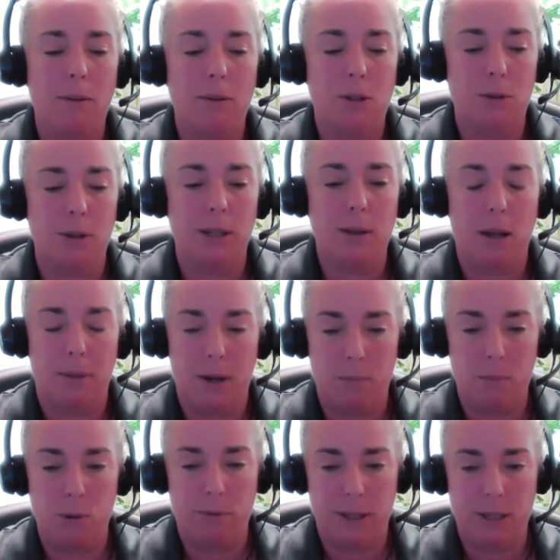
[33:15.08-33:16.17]
during their
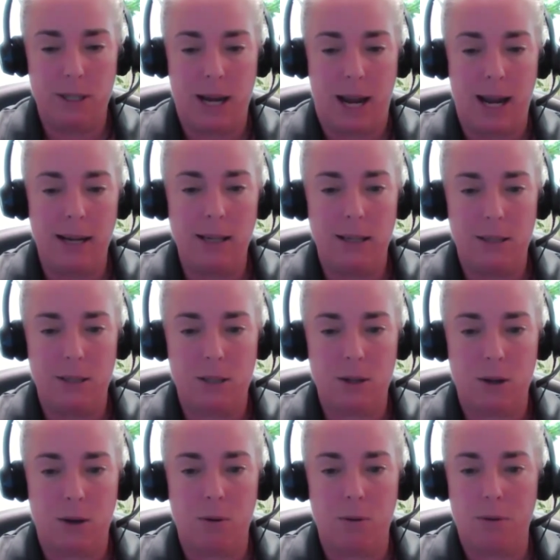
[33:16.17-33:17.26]
move-in day, and
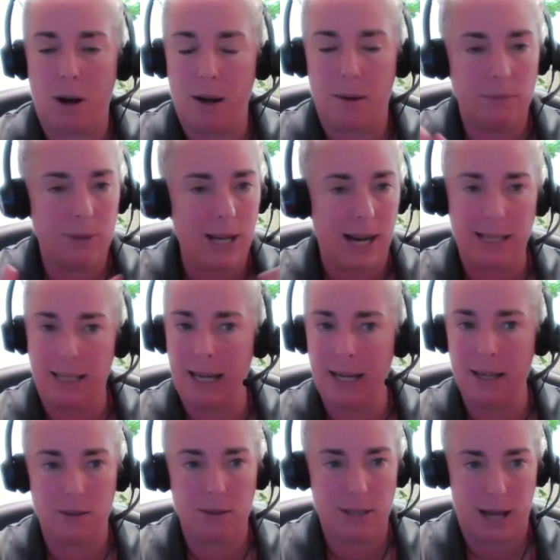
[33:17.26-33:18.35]
so dining
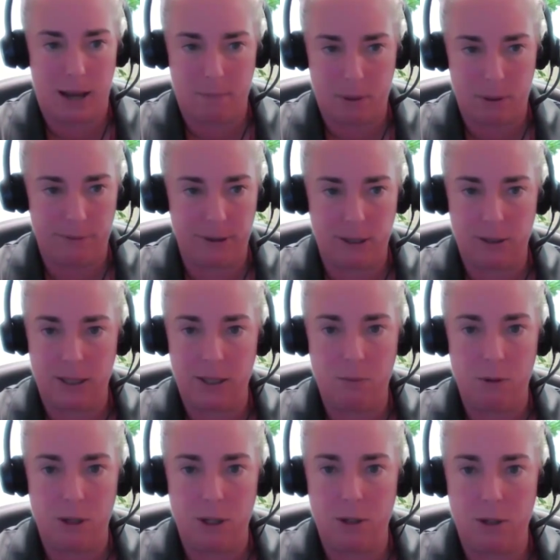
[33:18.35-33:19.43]
handles that perfectly
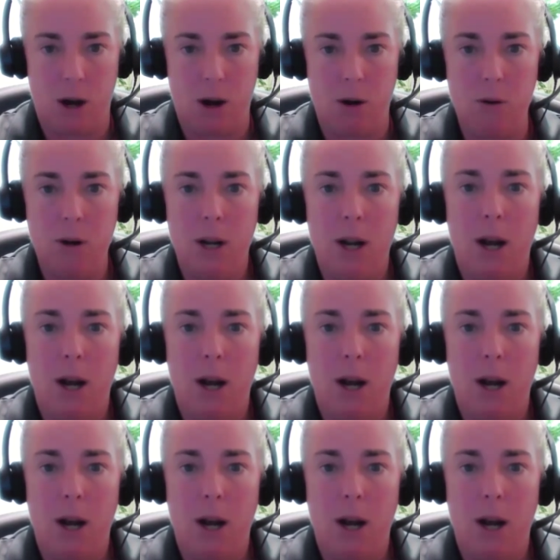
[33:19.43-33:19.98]
when you go.